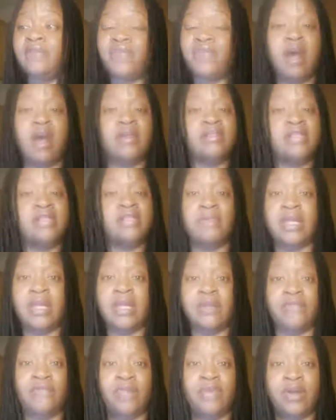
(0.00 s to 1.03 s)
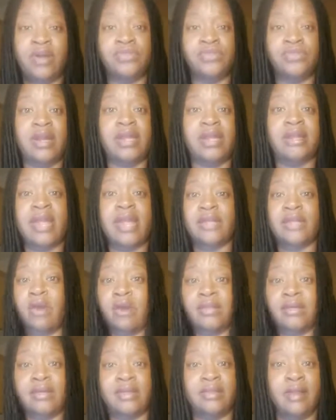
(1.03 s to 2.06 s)
y'all see me get frustrated like
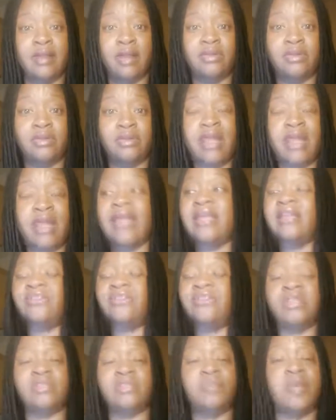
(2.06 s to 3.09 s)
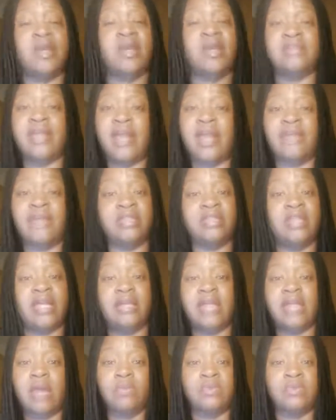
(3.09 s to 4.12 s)
y'all did the other night, it's just because of
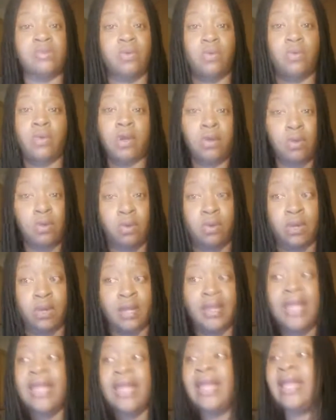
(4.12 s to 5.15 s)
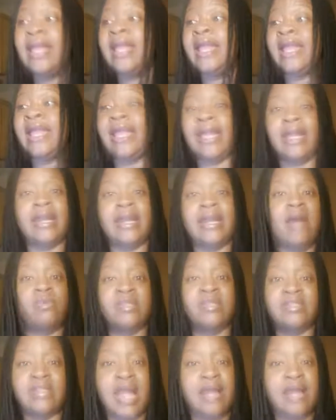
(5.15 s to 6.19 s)
everything that was going on. And I
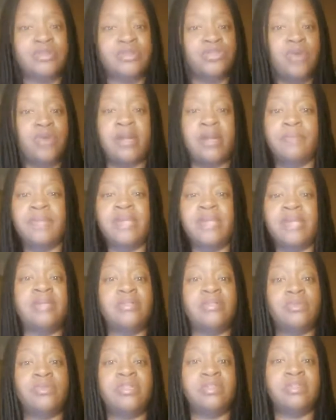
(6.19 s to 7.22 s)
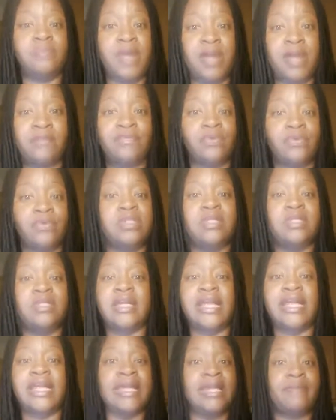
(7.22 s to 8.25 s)
was not trying to be disrespectful
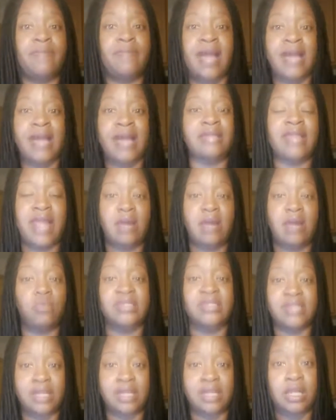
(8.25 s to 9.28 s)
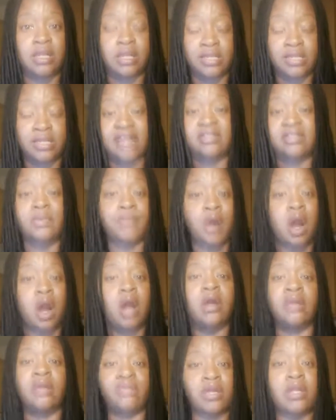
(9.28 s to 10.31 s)
to anybody that was in club, that's a
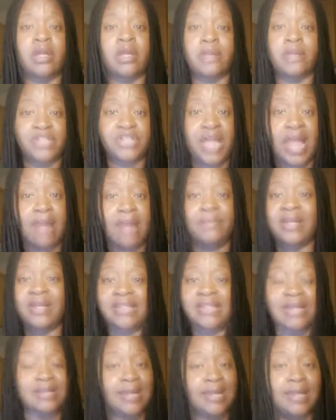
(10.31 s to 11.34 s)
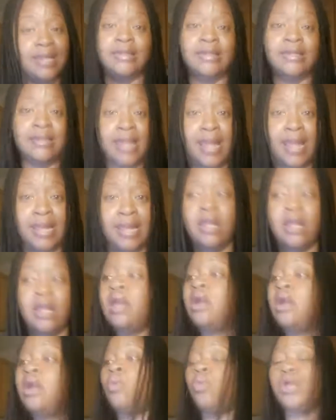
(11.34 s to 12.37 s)
part of club chat. Because at the end of the day,
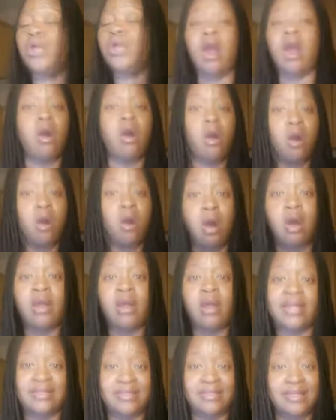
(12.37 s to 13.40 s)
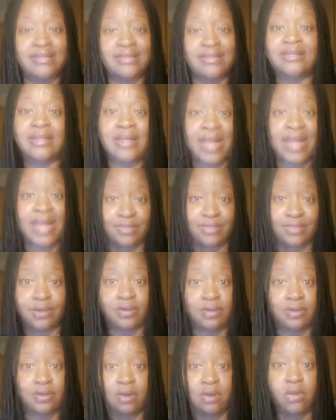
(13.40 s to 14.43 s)
we are all in this
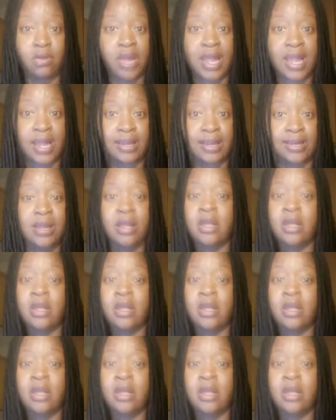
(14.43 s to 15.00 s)
together. Okay?